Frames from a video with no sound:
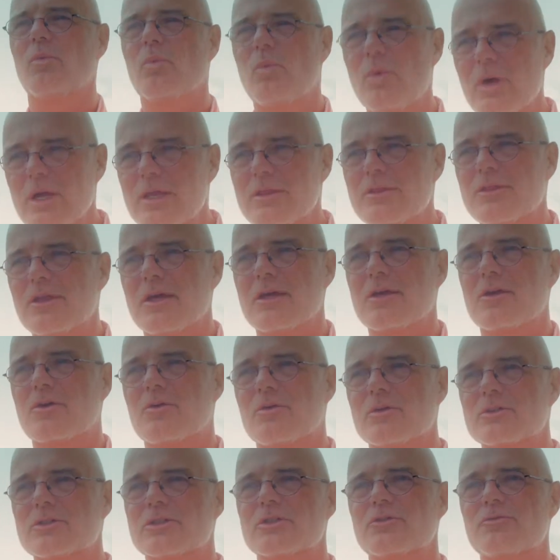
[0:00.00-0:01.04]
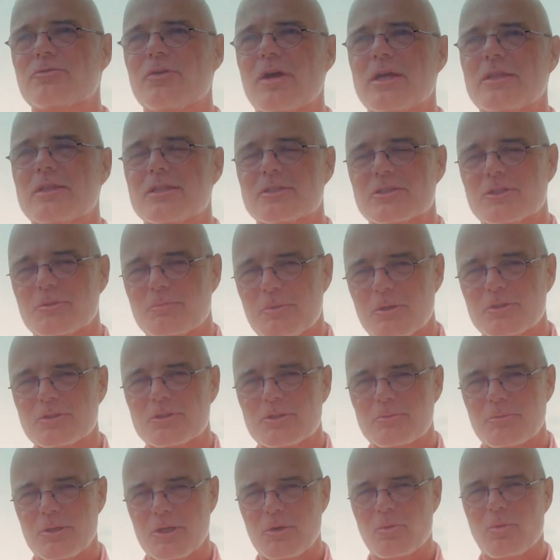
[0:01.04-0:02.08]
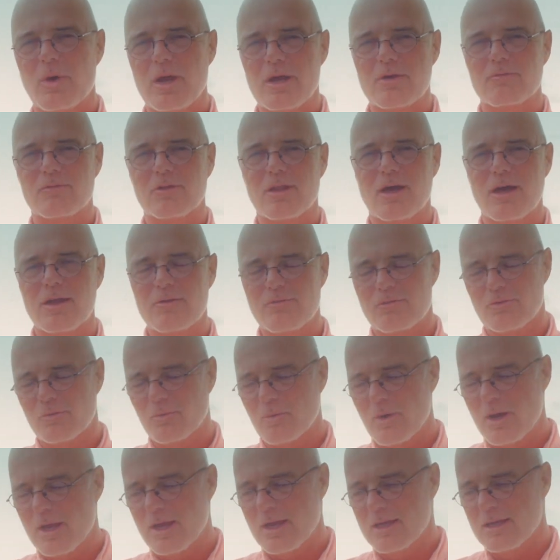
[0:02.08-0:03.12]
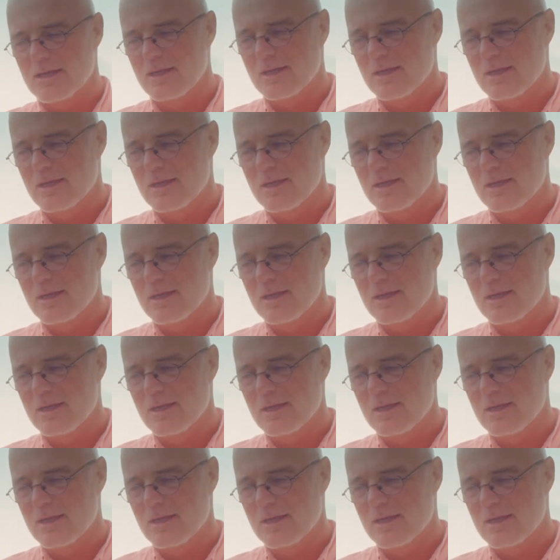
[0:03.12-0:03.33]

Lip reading: we think Christian faith is supposed to be a way of life, a way